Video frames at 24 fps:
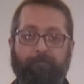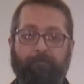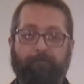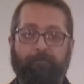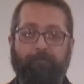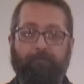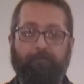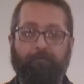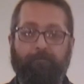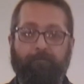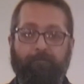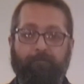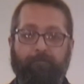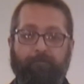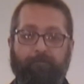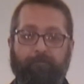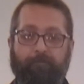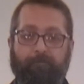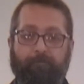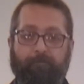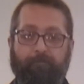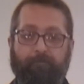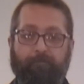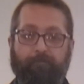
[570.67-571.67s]

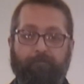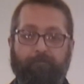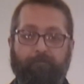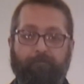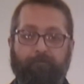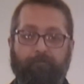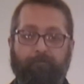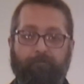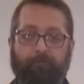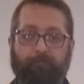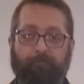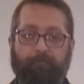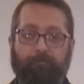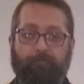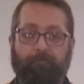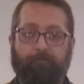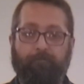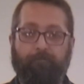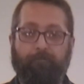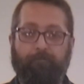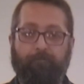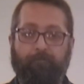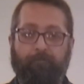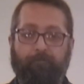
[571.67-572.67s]

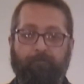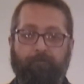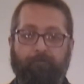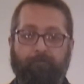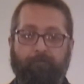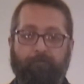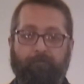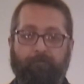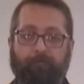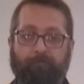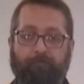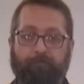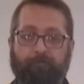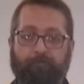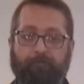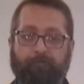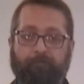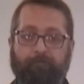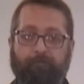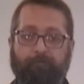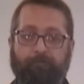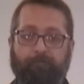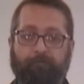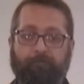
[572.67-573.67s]

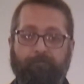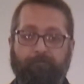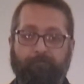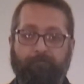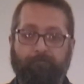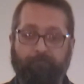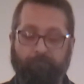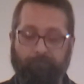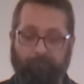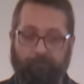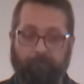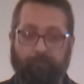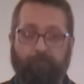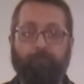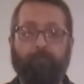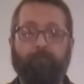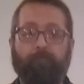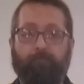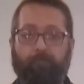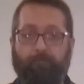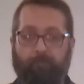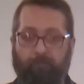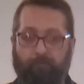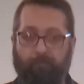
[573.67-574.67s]

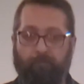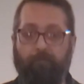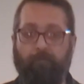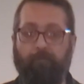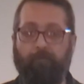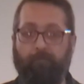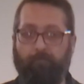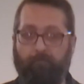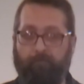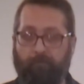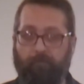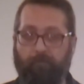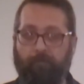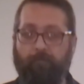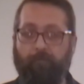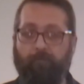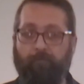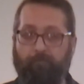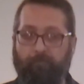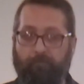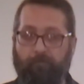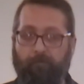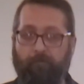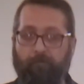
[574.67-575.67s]

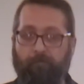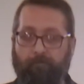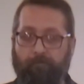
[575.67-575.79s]
Nothing is said.